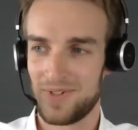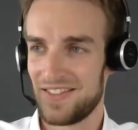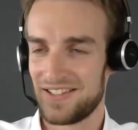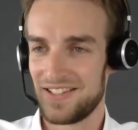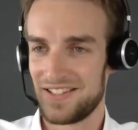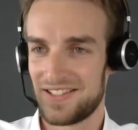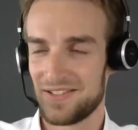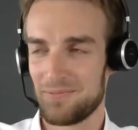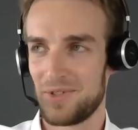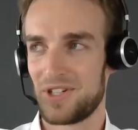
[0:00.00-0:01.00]
This is
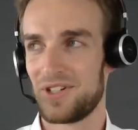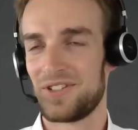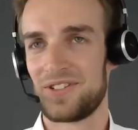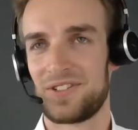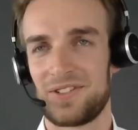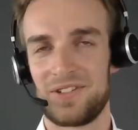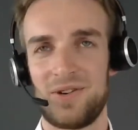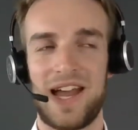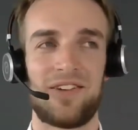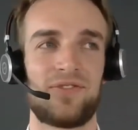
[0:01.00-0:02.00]
because you
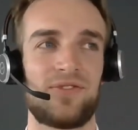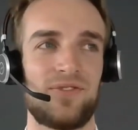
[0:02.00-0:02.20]
have